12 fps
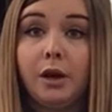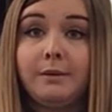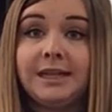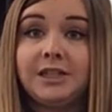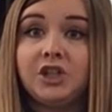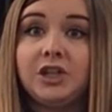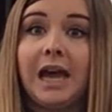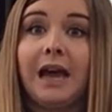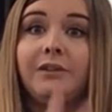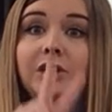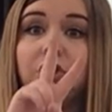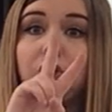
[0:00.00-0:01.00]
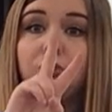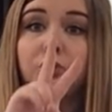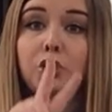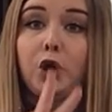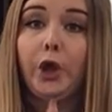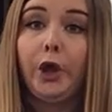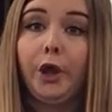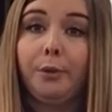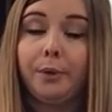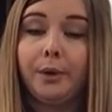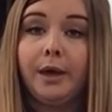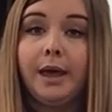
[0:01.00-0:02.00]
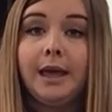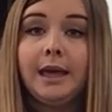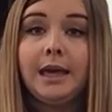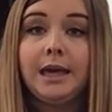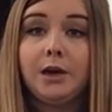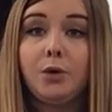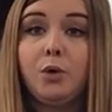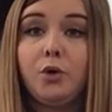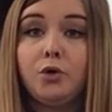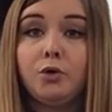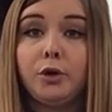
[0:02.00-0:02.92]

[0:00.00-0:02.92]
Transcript: going to share into 2 equal